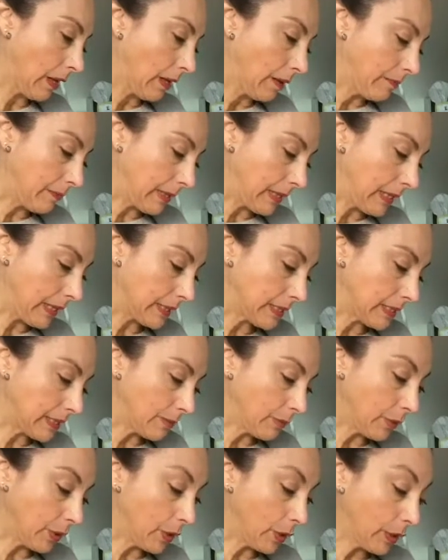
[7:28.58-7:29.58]
minutes.
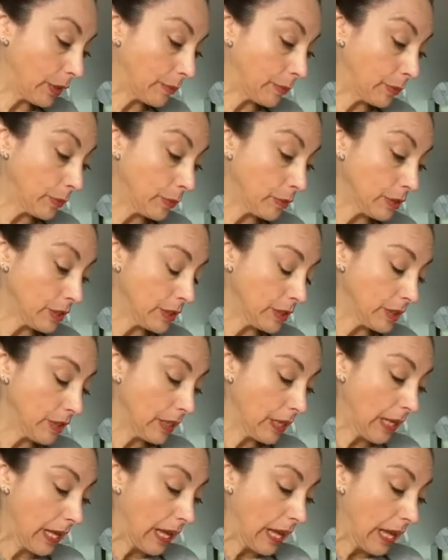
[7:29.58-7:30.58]
We're gonna put
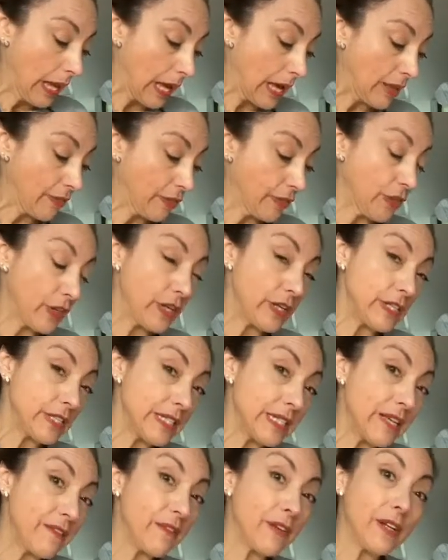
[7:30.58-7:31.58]
at
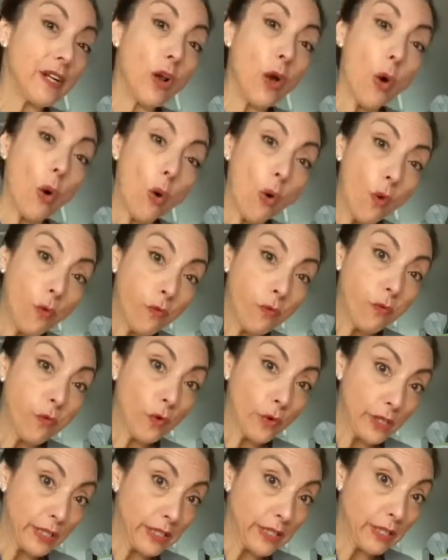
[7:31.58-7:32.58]
37 or
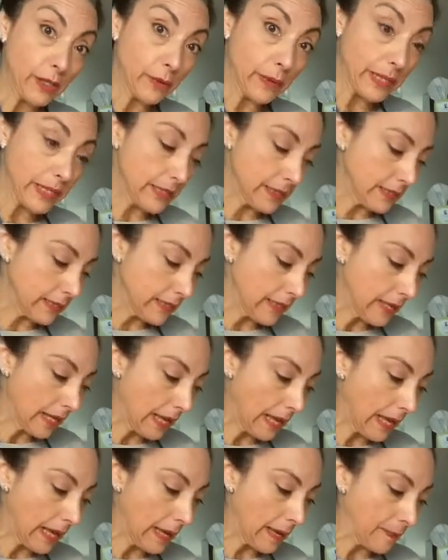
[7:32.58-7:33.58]
40 degrees,
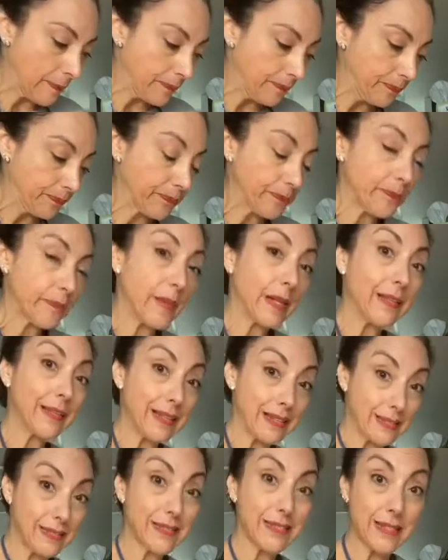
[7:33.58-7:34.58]

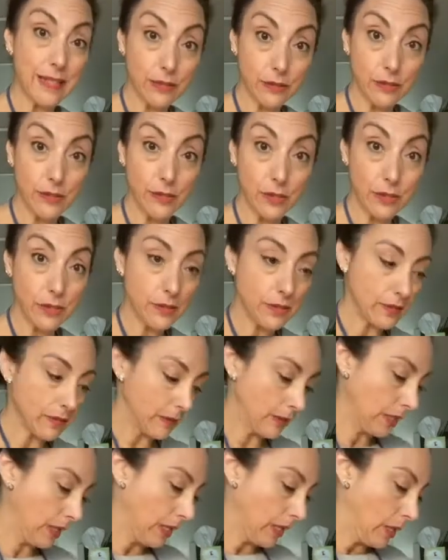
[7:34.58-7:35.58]
that's Celsius,
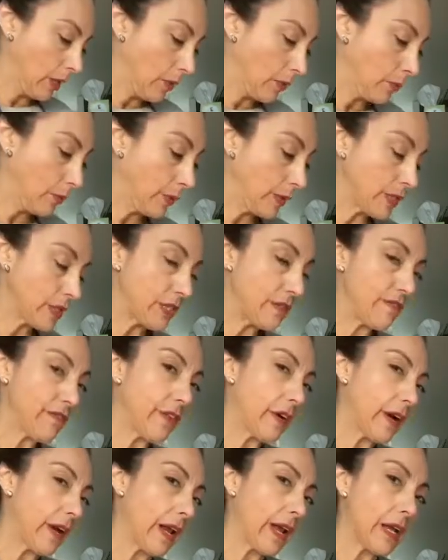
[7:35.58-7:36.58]
which in
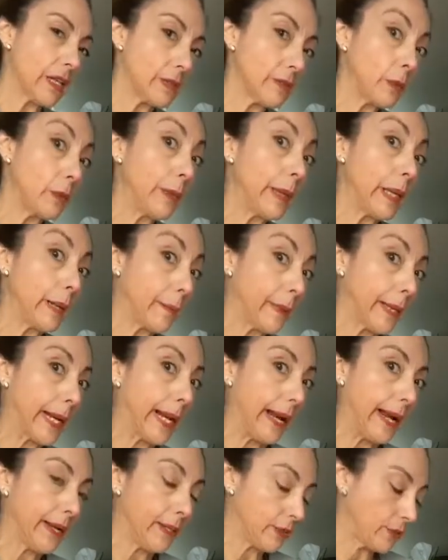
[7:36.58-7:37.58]
Fahrenheit will be about
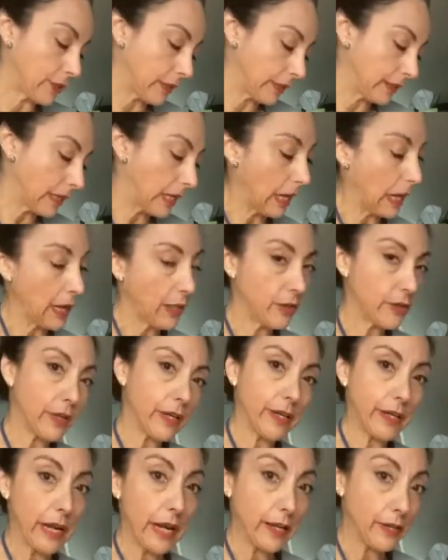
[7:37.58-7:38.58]
100
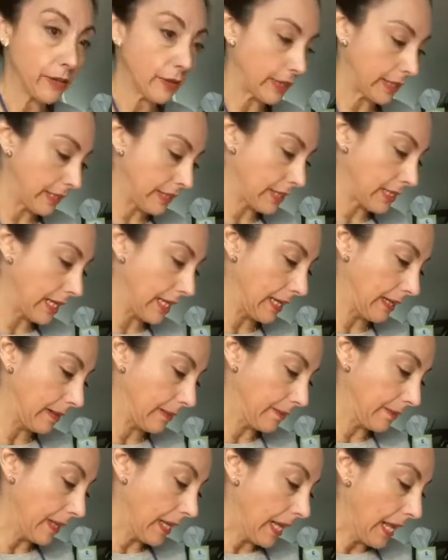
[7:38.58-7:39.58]
and 110.
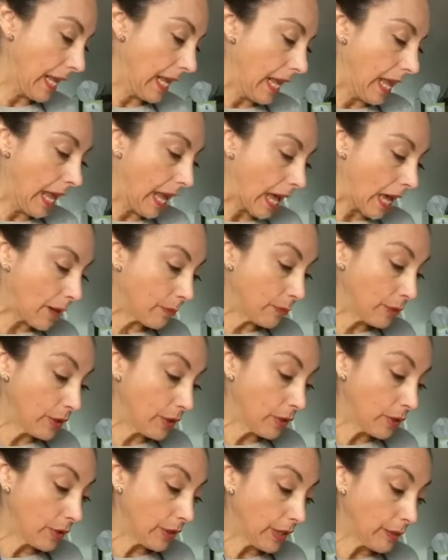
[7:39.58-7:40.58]
And we're
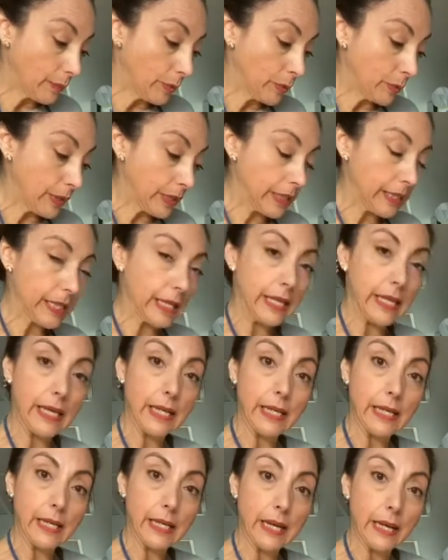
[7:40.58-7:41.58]
gonna put it
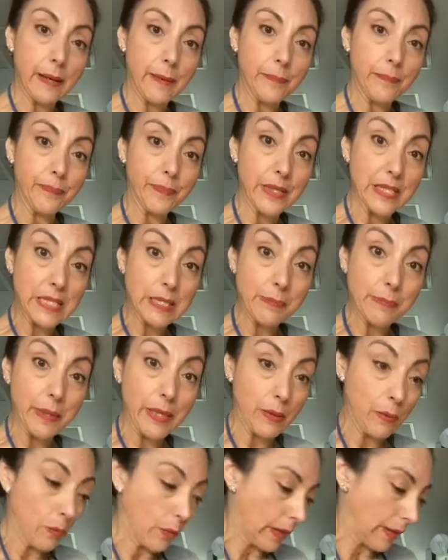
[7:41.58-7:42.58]
in
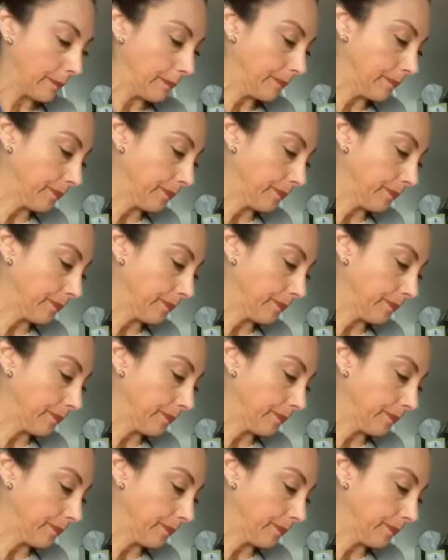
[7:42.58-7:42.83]
speed 1.